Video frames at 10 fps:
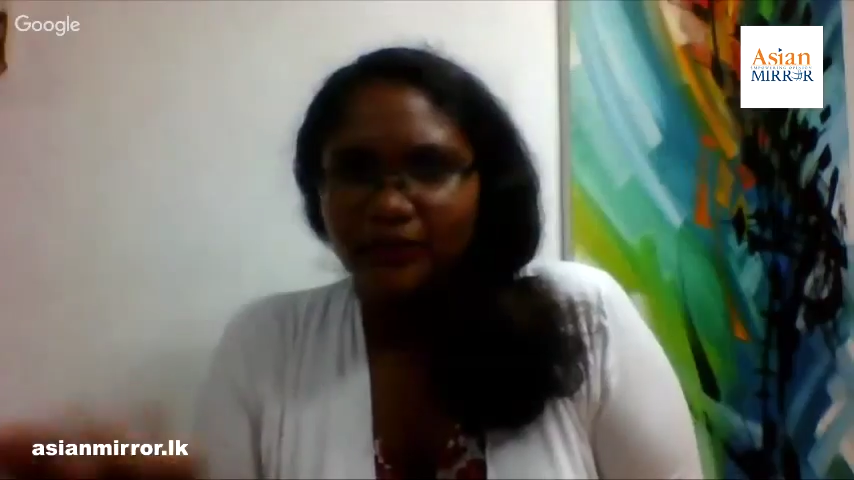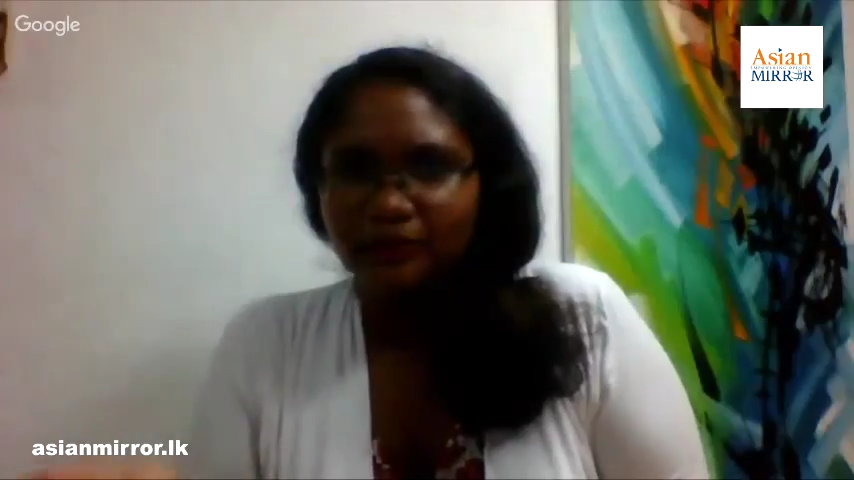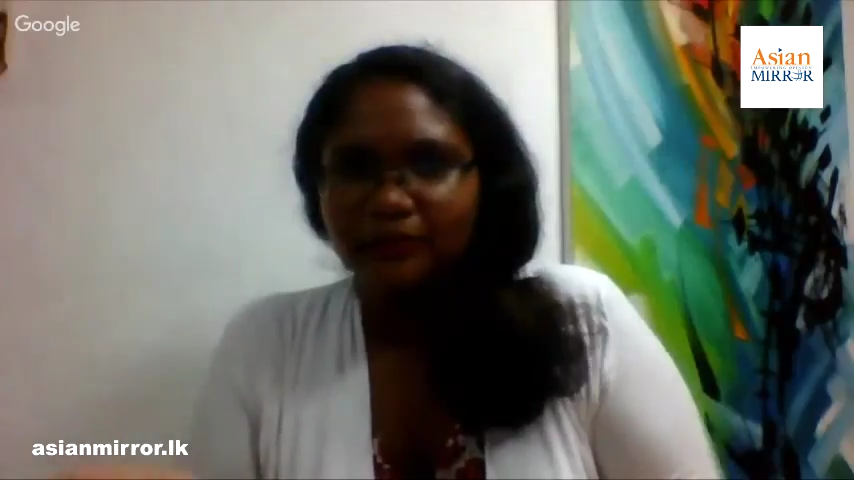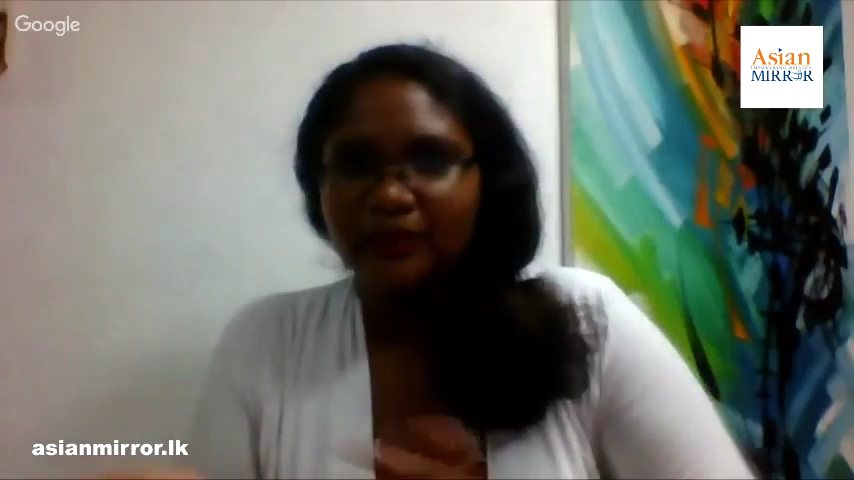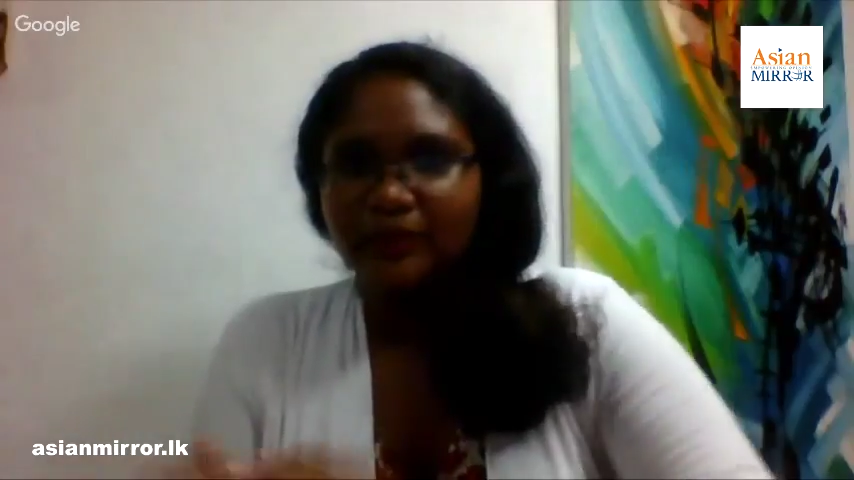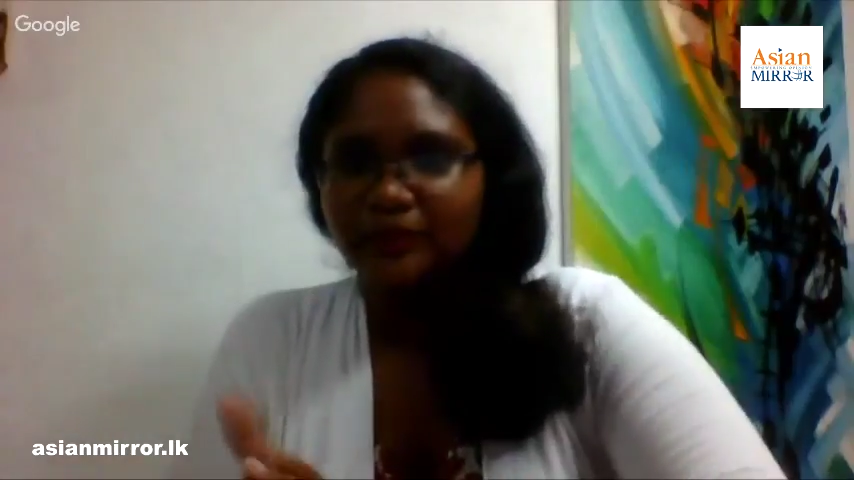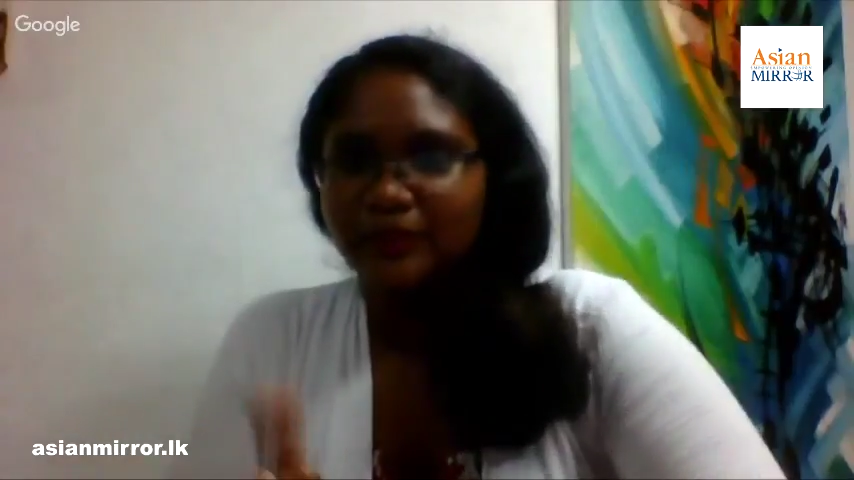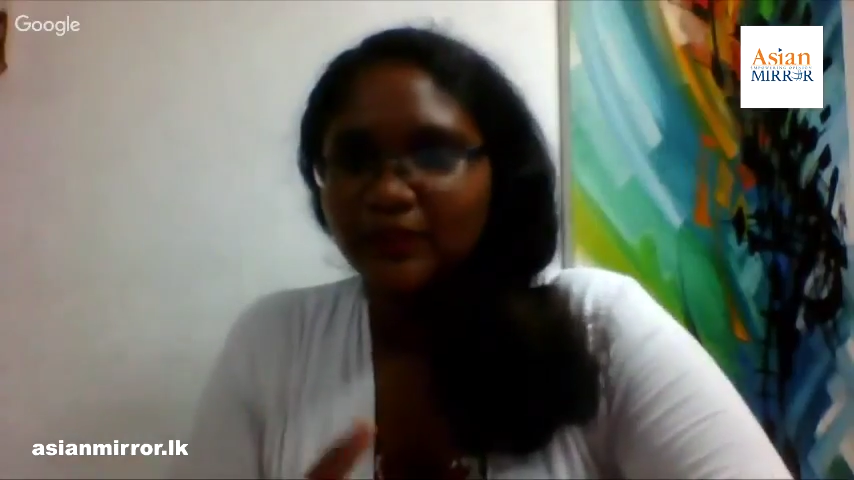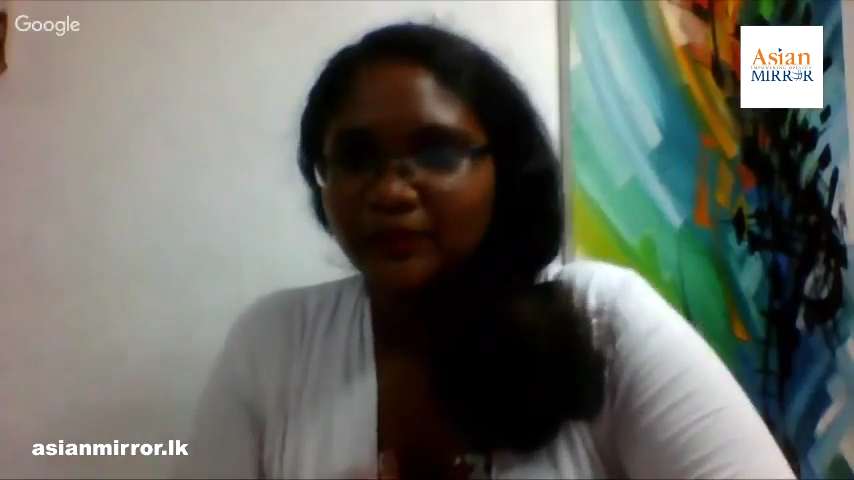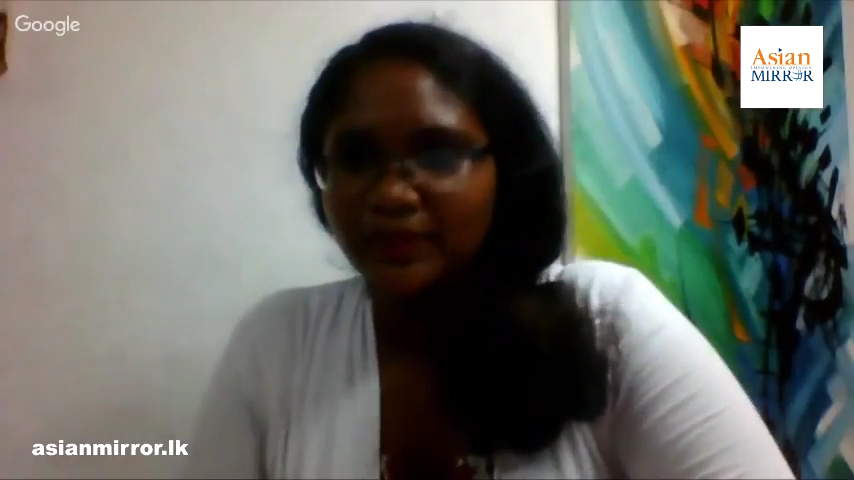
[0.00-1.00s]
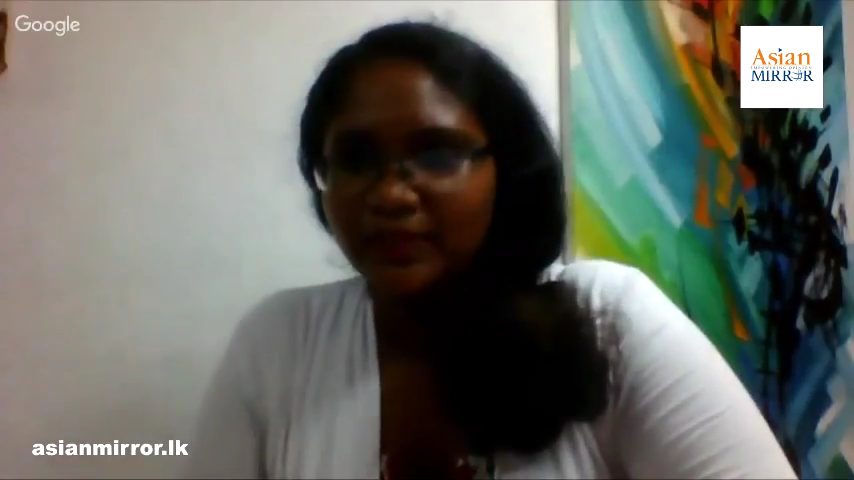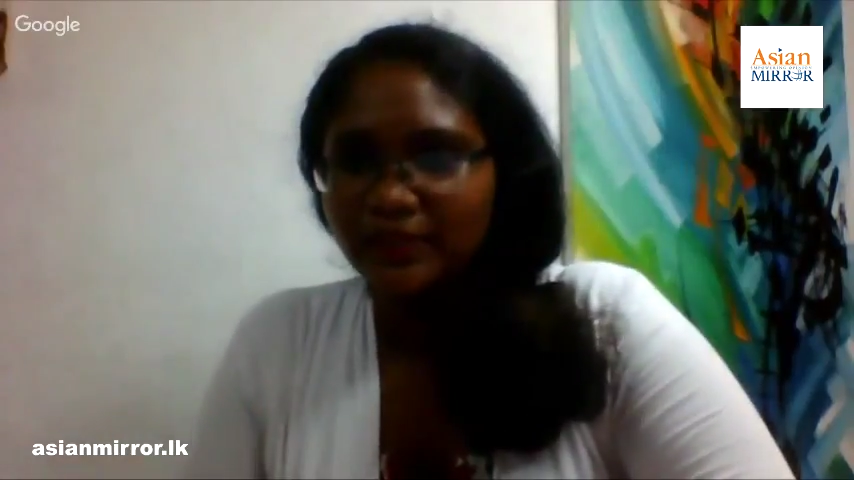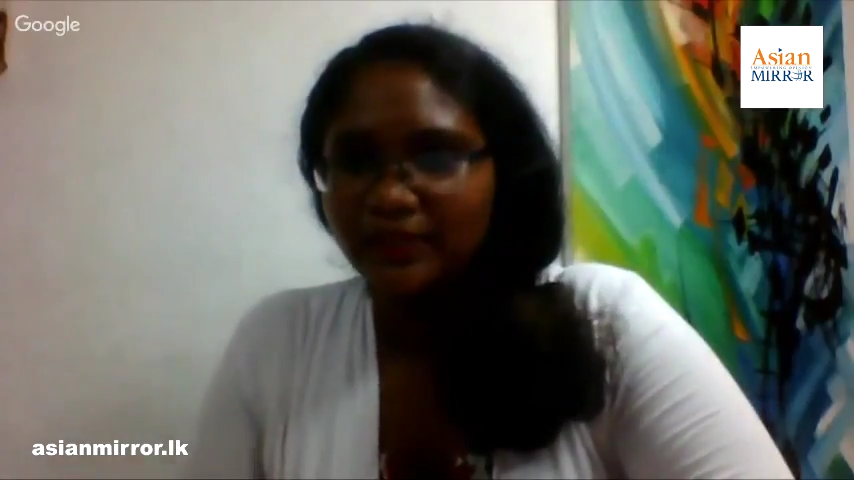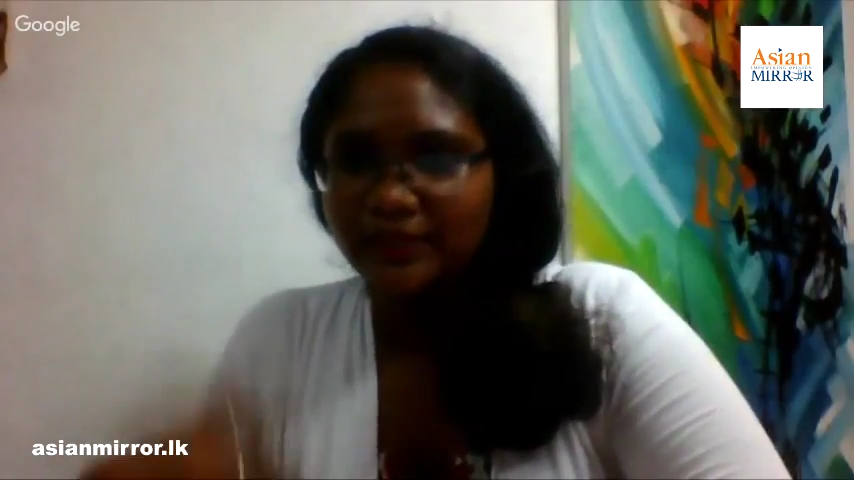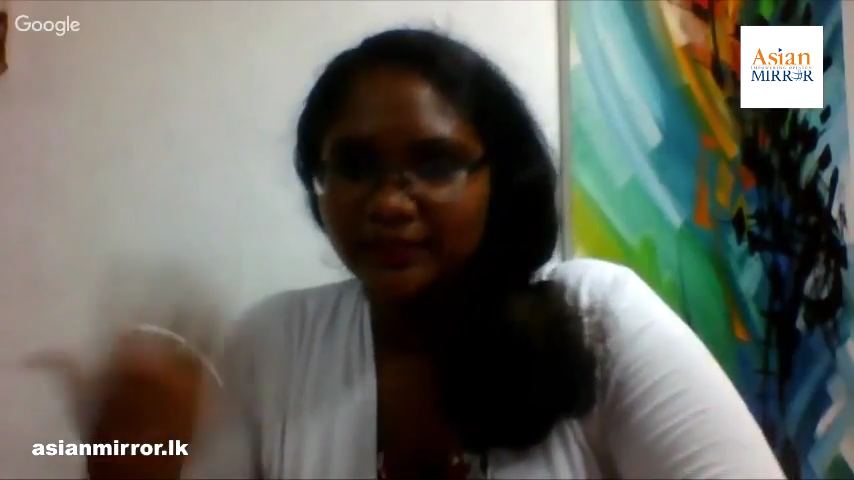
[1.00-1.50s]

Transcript: to pursue a